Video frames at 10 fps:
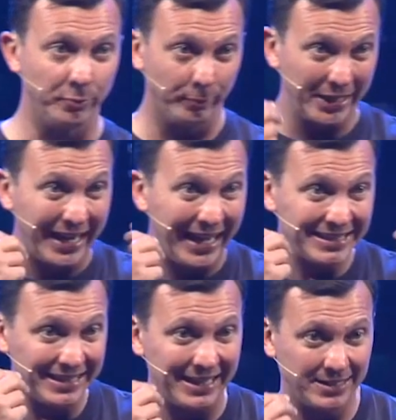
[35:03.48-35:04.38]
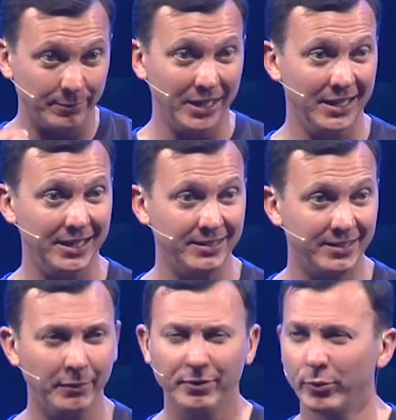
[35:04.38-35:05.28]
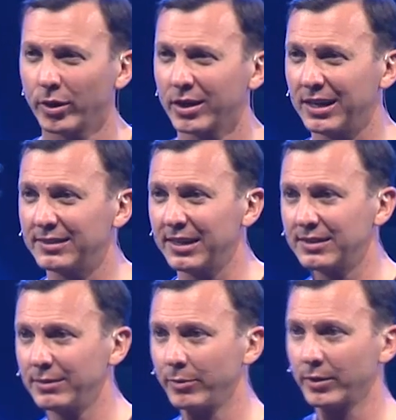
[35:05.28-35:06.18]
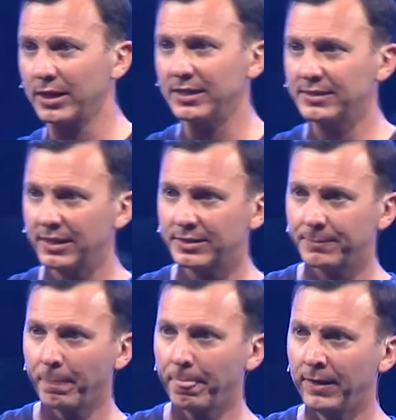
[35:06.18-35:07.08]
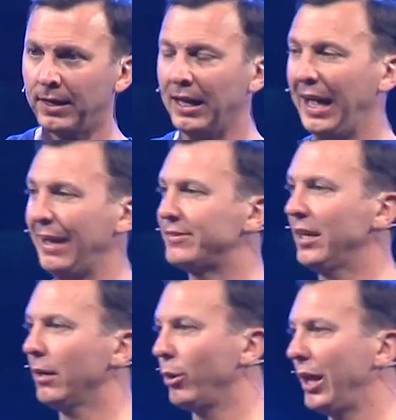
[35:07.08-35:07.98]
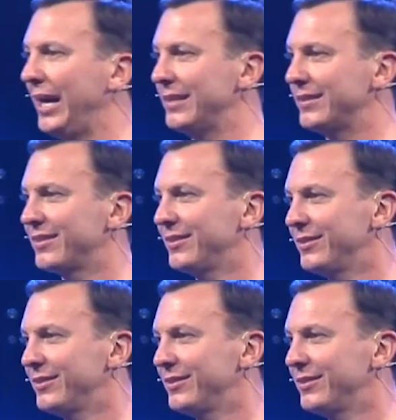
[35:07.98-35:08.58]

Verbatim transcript: with my contacts in my eyes. How many of you wear contacts? Any of you wear contacts? I have terrible eyes.